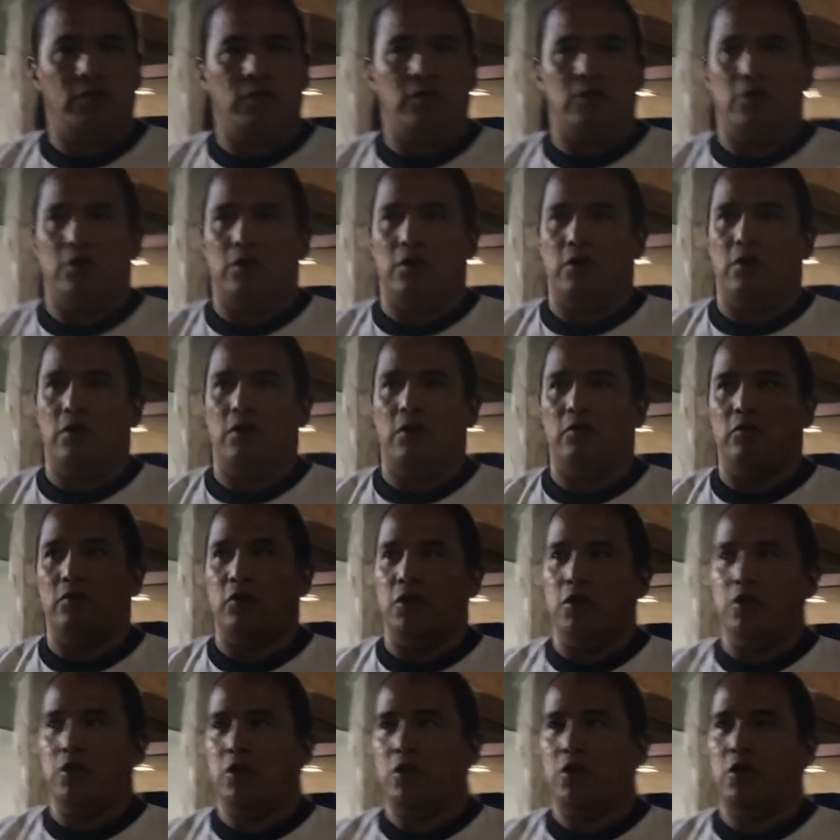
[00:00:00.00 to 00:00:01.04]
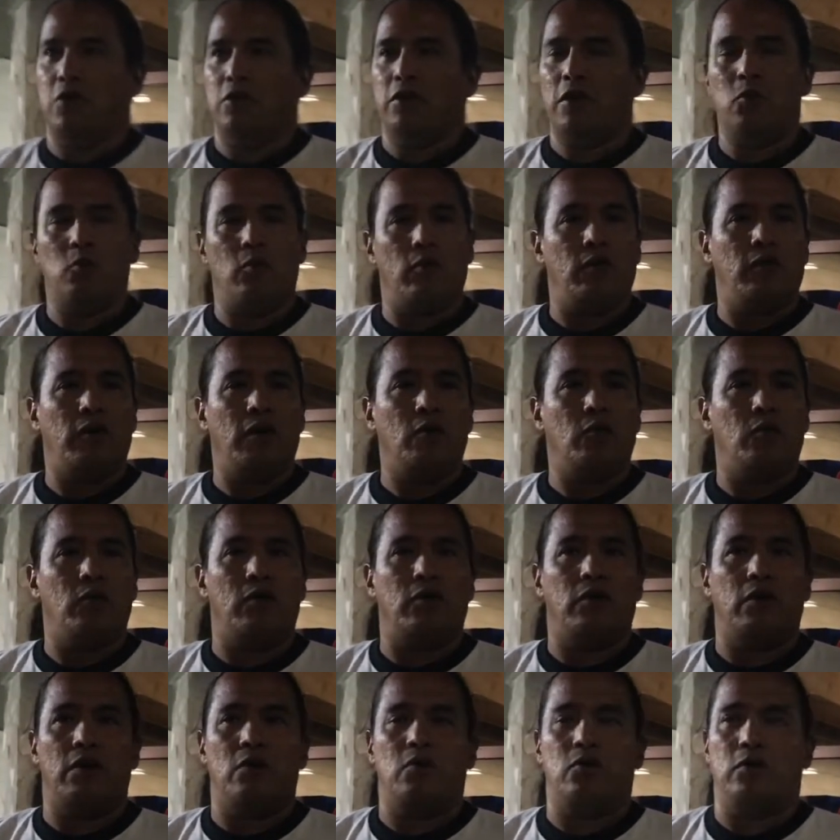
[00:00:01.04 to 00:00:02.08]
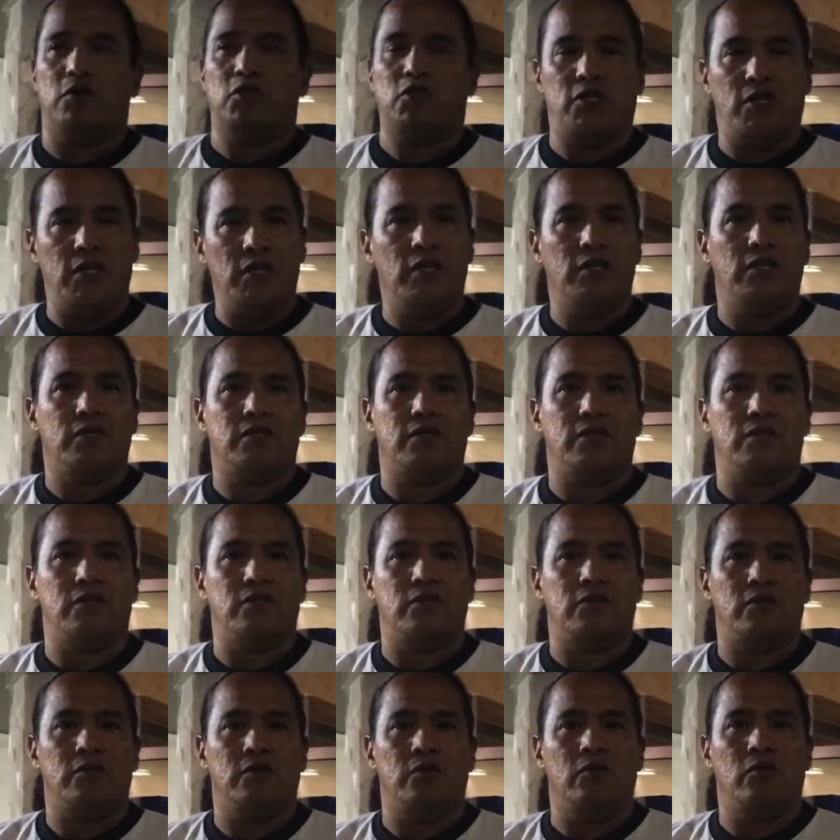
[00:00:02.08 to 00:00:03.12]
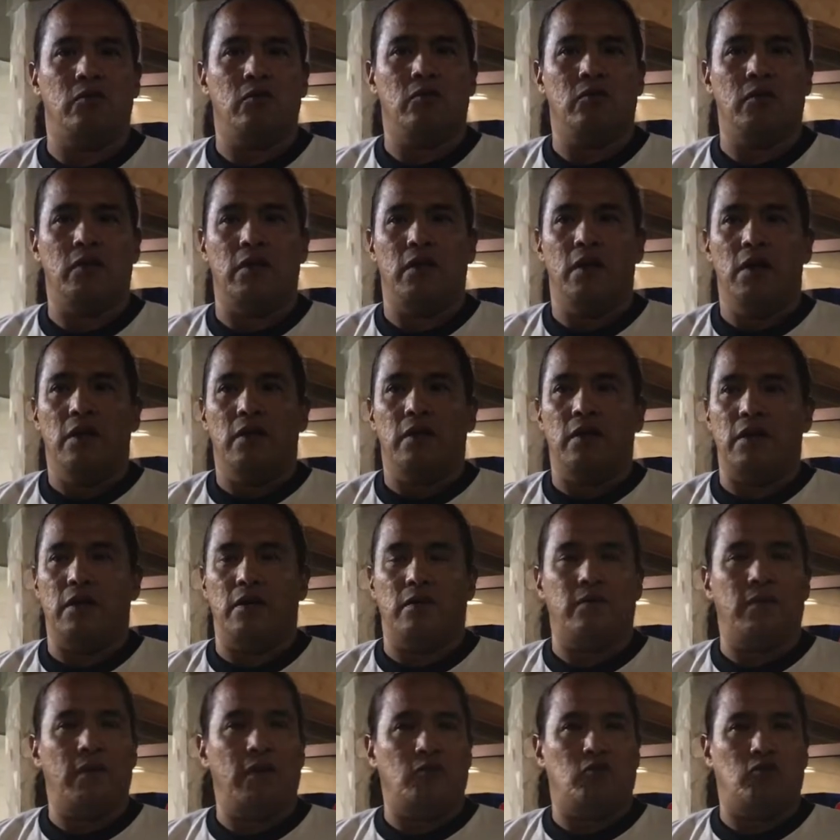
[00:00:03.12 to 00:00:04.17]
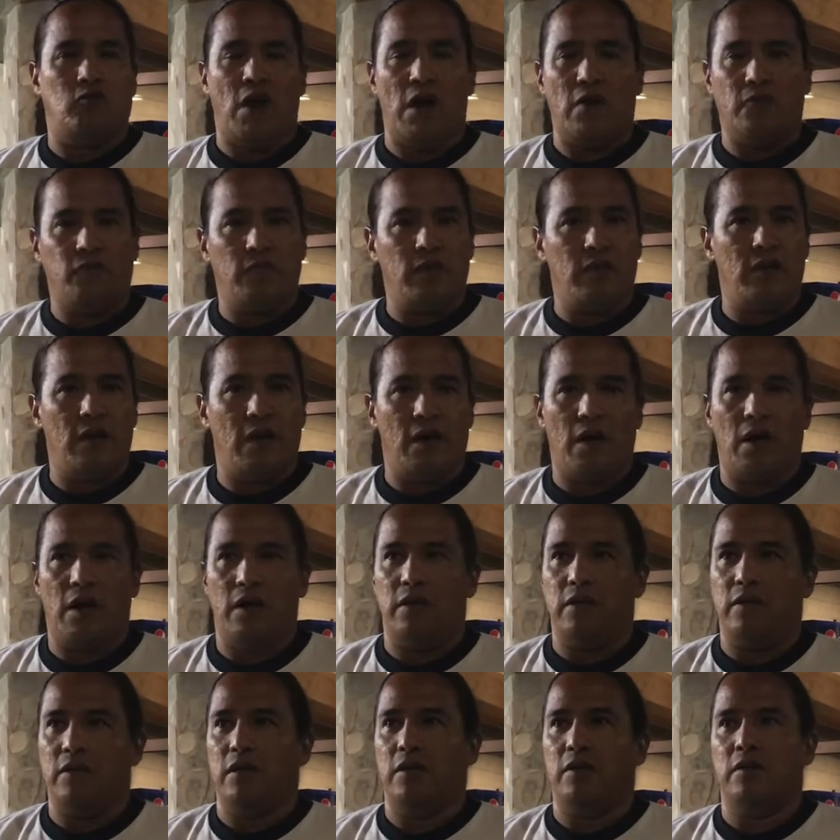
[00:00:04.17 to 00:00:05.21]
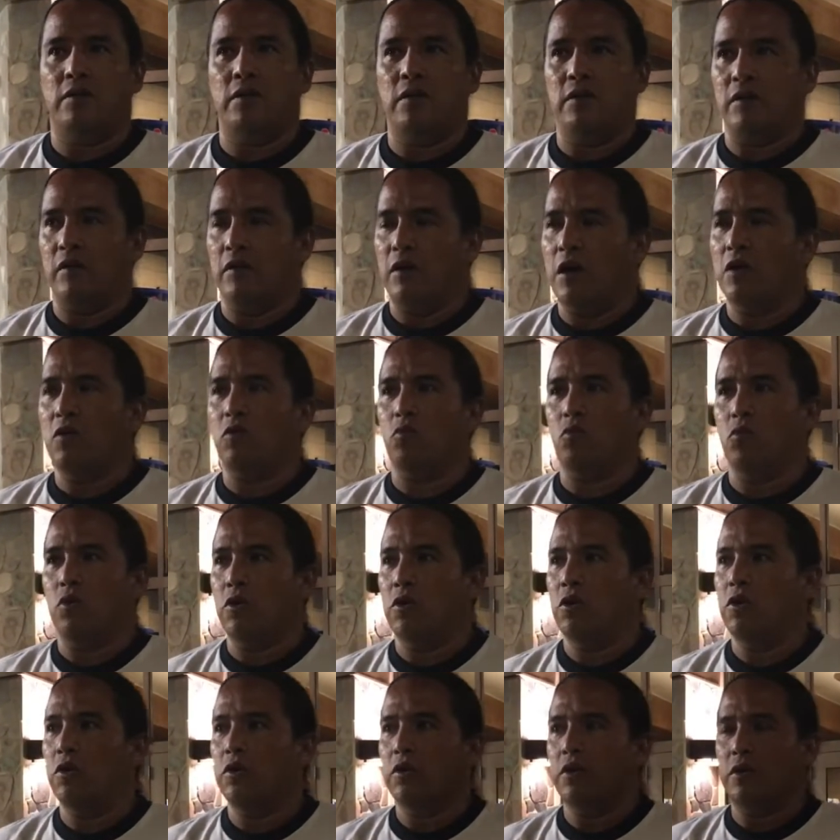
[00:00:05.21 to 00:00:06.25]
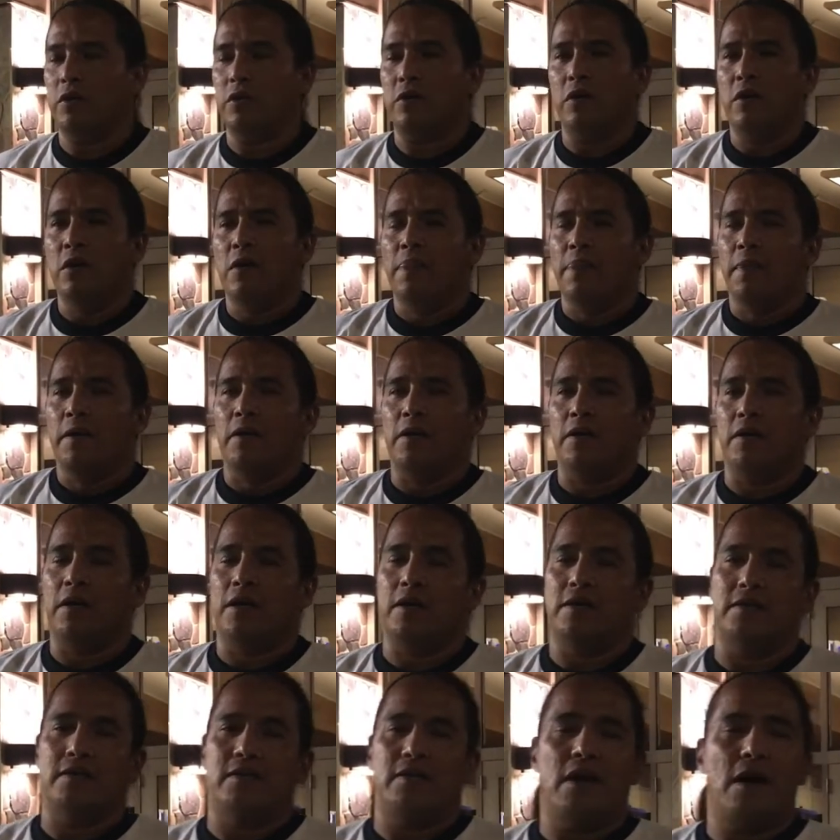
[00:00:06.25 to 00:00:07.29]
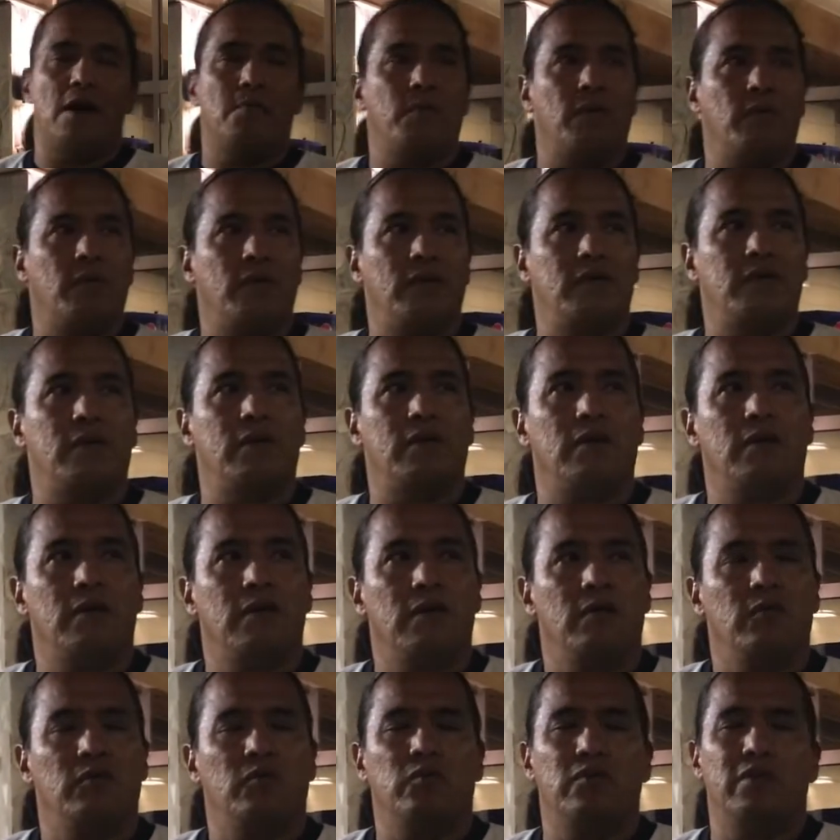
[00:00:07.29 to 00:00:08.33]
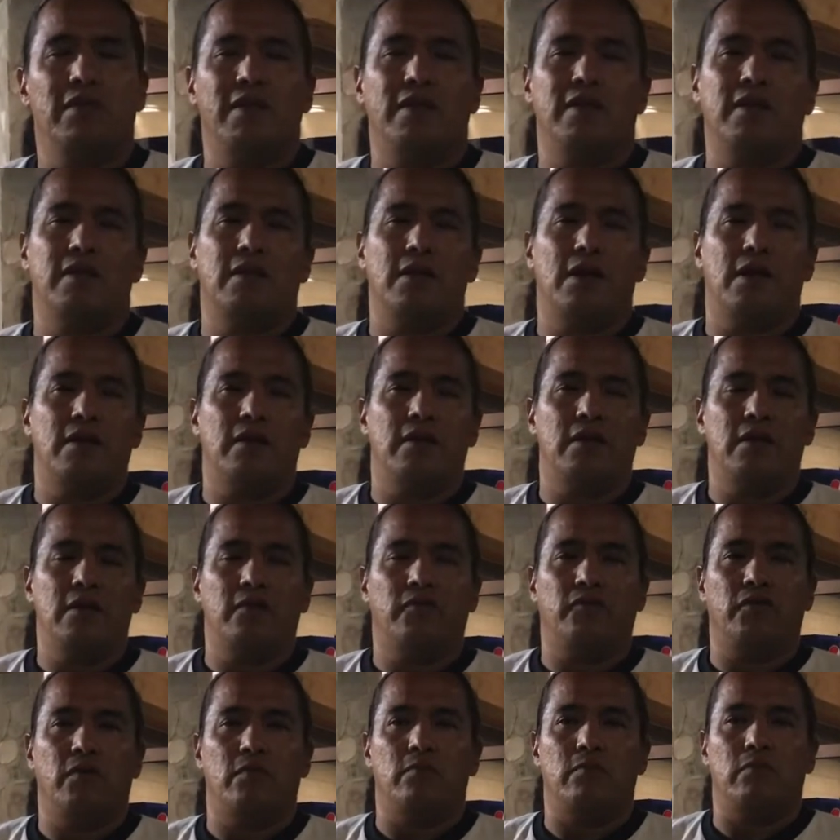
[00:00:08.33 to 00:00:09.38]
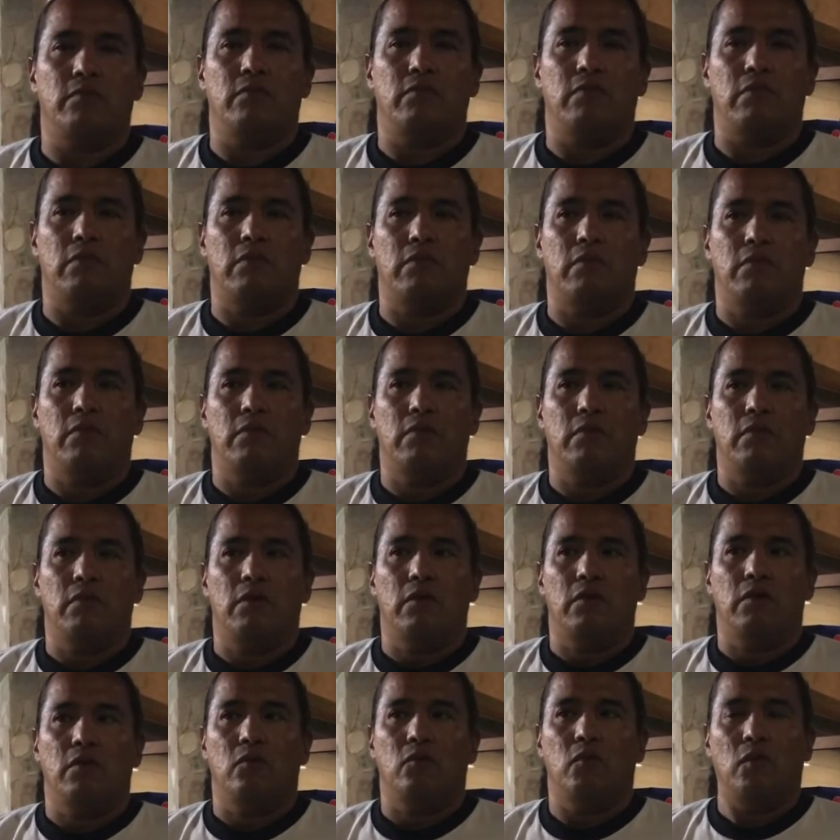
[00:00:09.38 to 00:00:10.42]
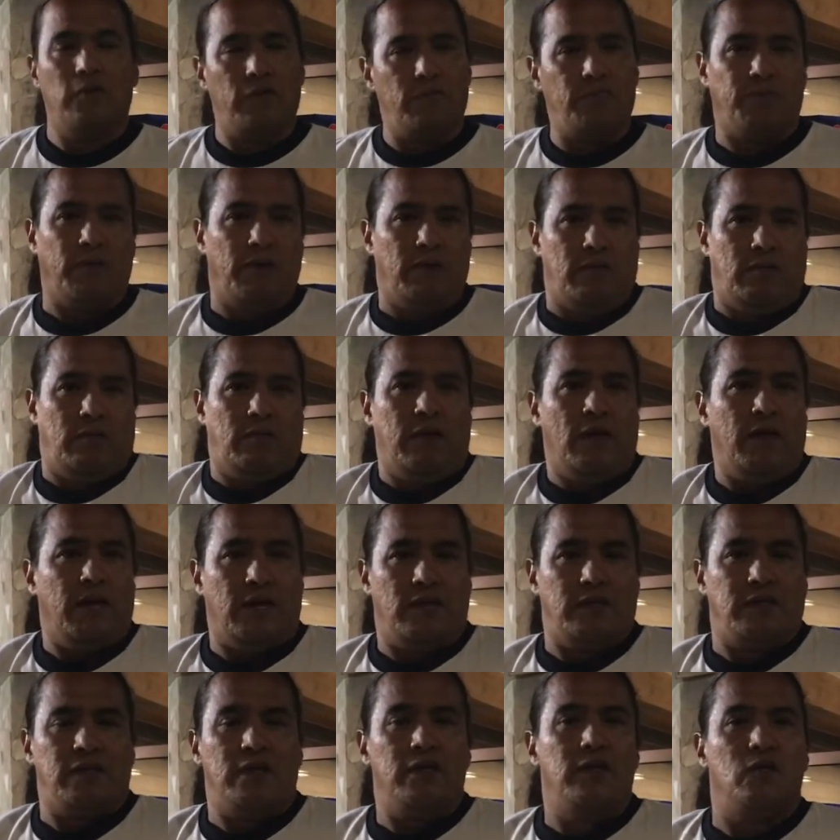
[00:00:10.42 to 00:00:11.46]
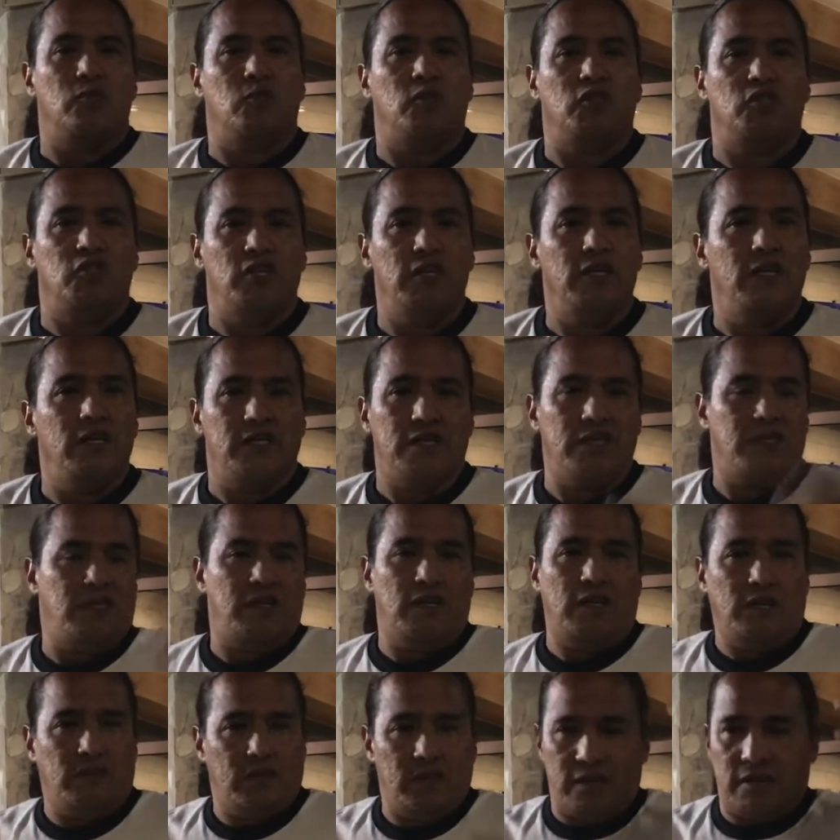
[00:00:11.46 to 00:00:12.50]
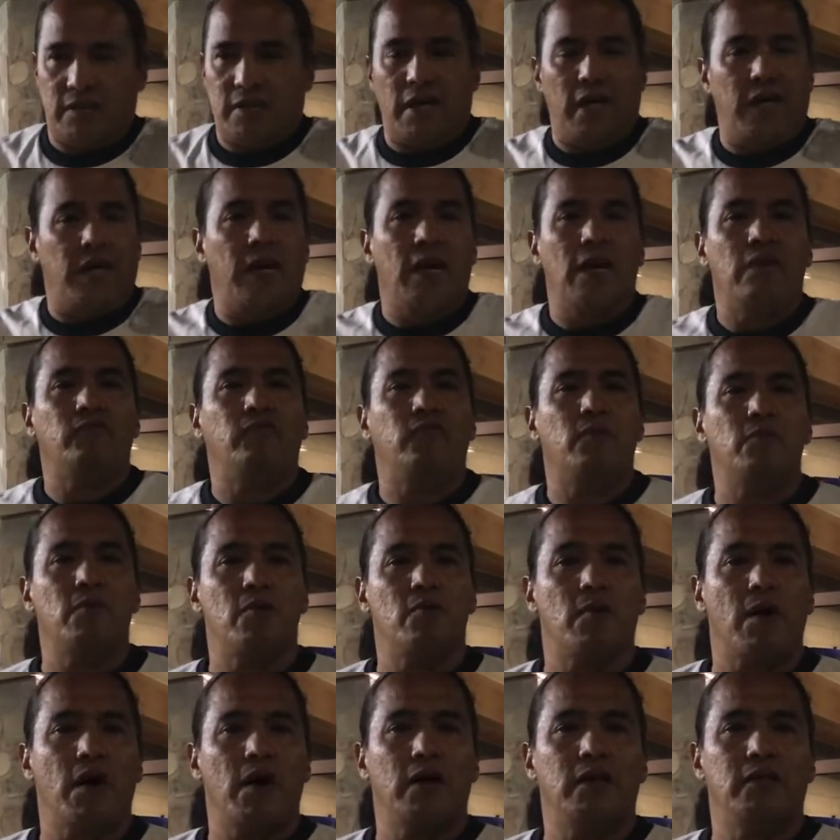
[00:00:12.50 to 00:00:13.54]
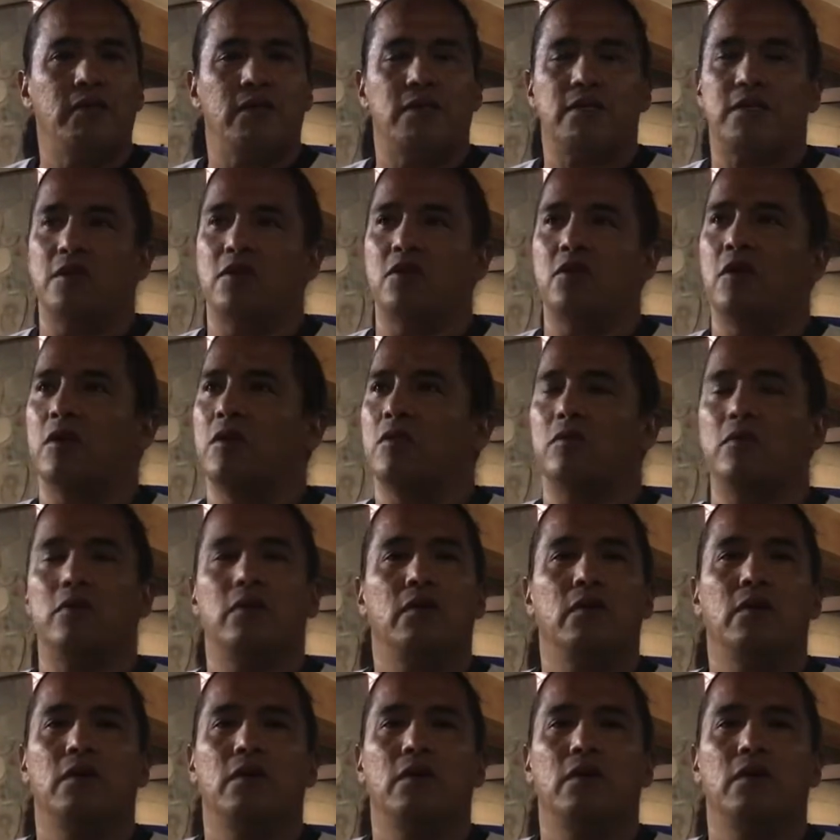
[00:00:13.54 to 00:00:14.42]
and Lincoln, they were geniuses, and they drafted that, and they did a lot of work, and I had to stop him. I was like, where did they get the idea from? Well, like I said, they were geniuses. It came from their minds. I said, no,